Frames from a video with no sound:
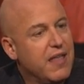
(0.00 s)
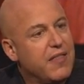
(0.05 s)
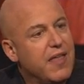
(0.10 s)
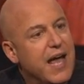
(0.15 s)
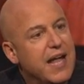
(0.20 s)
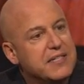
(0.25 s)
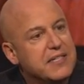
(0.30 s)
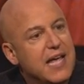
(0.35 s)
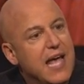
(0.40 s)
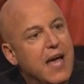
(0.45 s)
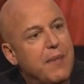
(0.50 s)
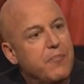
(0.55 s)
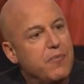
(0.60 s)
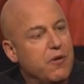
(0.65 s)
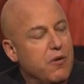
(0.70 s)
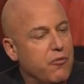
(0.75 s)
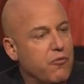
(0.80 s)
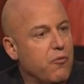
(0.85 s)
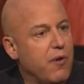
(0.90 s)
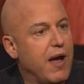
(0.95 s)
That's
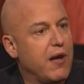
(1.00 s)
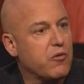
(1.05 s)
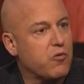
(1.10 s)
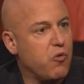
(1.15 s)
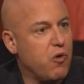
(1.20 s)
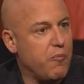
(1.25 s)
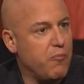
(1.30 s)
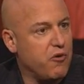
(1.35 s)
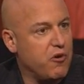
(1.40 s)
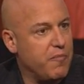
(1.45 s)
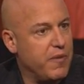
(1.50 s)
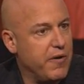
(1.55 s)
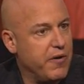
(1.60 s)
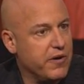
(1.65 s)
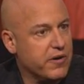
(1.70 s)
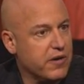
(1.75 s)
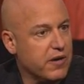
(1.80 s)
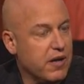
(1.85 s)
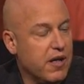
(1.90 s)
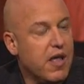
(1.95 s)
happening throughout corporate
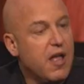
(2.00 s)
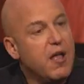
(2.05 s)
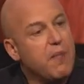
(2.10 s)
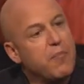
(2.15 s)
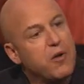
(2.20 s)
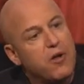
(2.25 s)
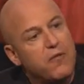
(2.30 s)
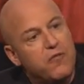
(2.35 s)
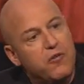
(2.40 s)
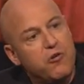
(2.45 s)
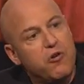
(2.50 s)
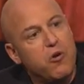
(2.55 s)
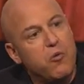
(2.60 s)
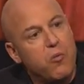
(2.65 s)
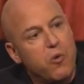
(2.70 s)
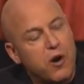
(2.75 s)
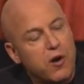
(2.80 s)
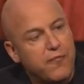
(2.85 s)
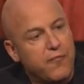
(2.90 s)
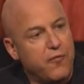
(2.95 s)
America. But if you
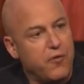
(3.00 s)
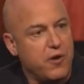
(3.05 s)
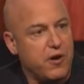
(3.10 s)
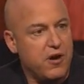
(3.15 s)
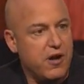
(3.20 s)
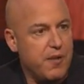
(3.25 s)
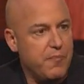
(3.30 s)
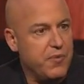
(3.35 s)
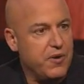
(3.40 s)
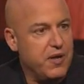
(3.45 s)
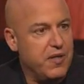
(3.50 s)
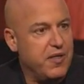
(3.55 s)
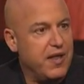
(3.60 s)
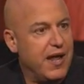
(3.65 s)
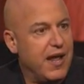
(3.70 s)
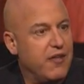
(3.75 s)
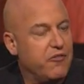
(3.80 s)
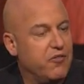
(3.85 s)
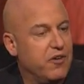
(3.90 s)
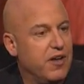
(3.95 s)
don't work for a company that
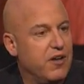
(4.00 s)
has an